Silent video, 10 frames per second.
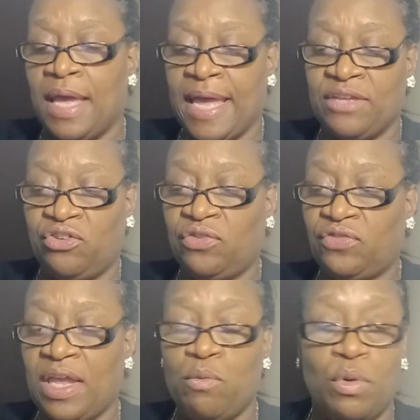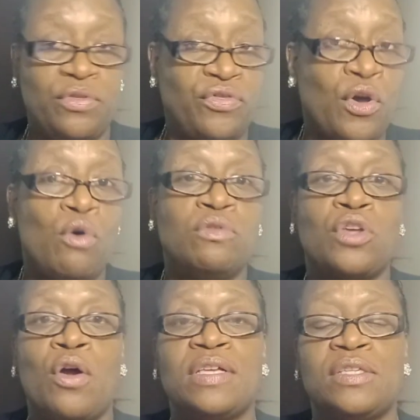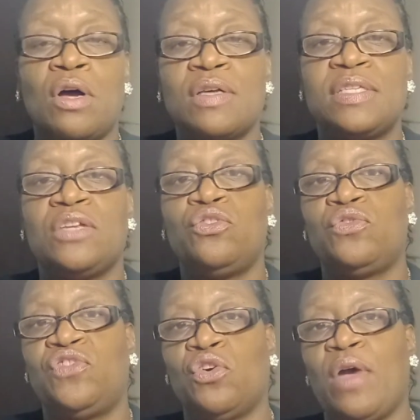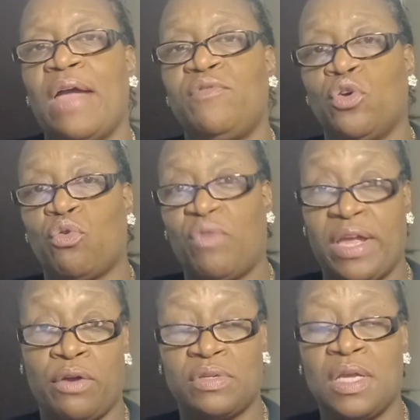And just say when those are exhausted, you still have your arrears.